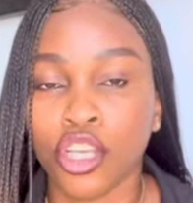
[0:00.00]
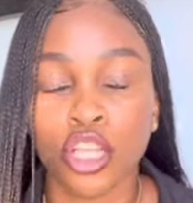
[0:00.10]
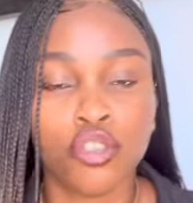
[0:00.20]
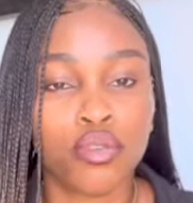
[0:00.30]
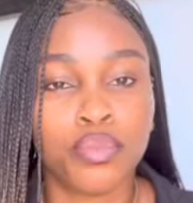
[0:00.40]

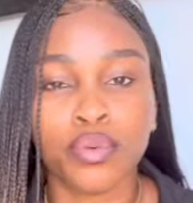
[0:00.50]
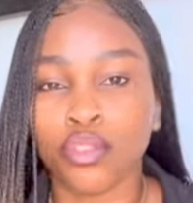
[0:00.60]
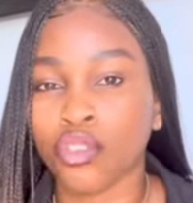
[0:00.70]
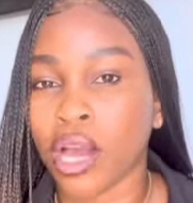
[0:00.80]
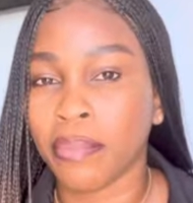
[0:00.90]
just to
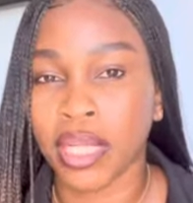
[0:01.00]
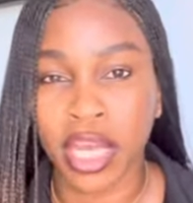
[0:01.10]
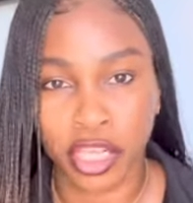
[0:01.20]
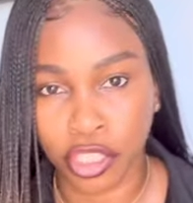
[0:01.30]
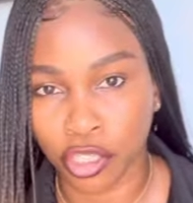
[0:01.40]
boost your
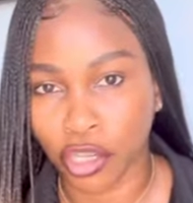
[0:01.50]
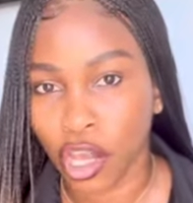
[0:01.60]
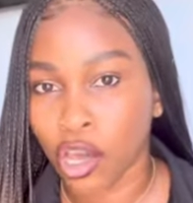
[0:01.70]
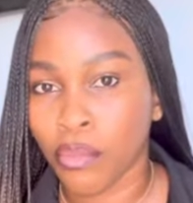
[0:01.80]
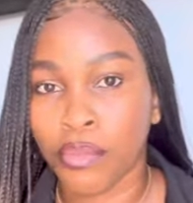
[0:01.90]
application,
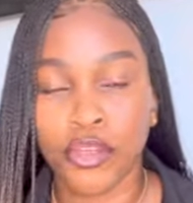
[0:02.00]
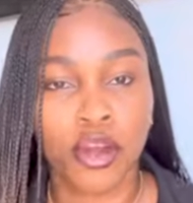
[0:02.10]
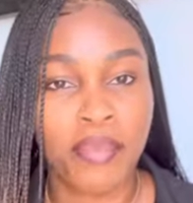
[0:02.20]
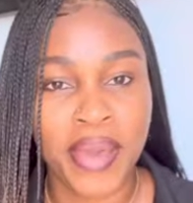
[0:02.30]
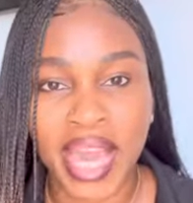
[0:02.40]

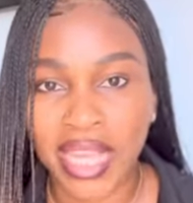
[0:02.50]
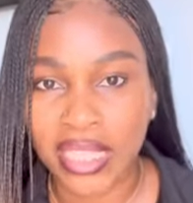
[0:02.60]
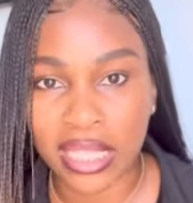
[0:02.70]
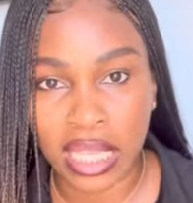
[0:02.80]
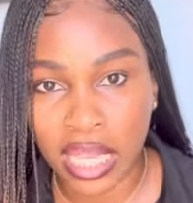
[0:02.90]
your pay
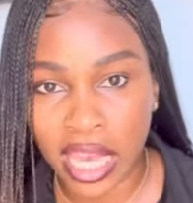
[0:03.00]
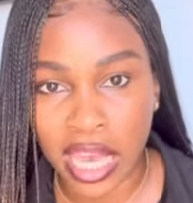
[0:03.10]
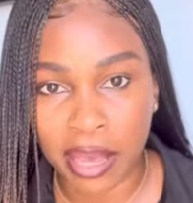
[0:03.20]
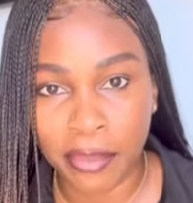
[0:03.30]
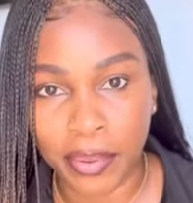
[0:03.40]

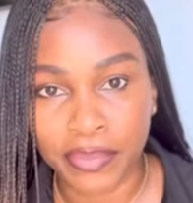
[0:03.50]
slip,